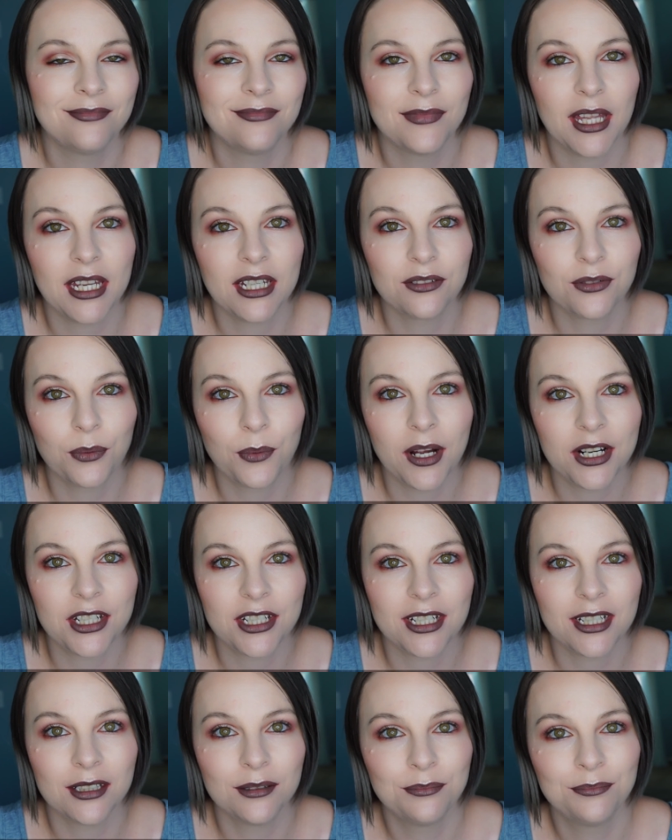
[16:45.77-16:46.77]
Thanks for
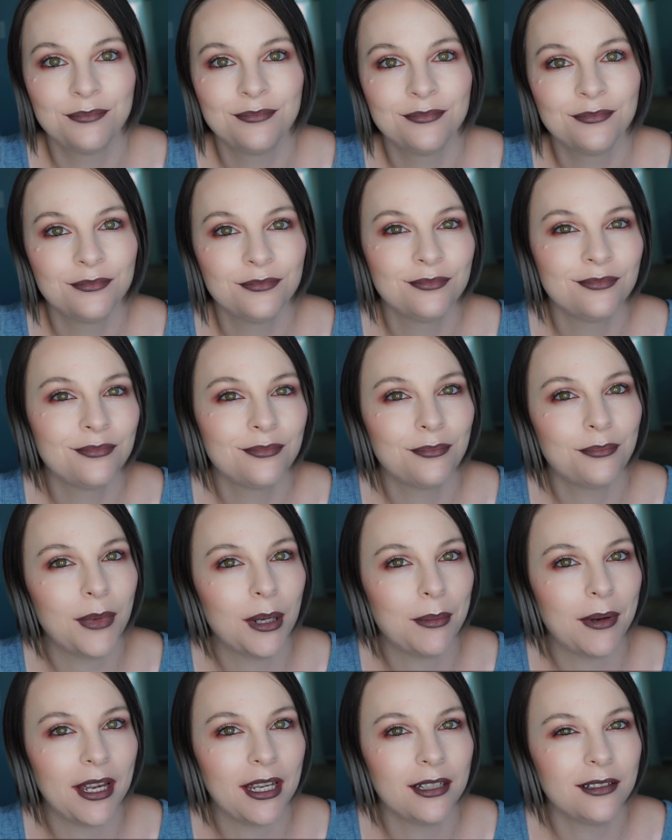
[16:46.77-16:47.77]
watching. Bye
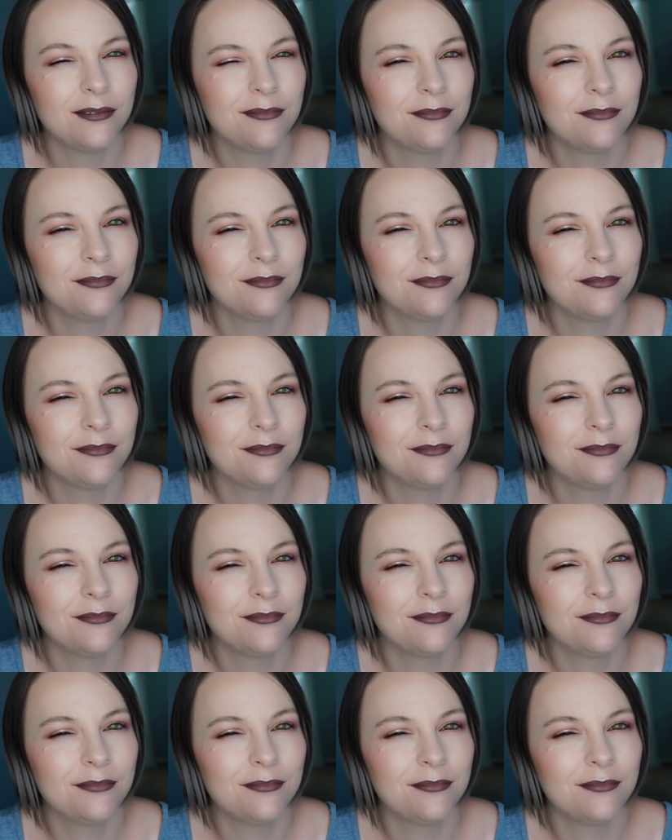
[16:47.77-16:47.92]
bye.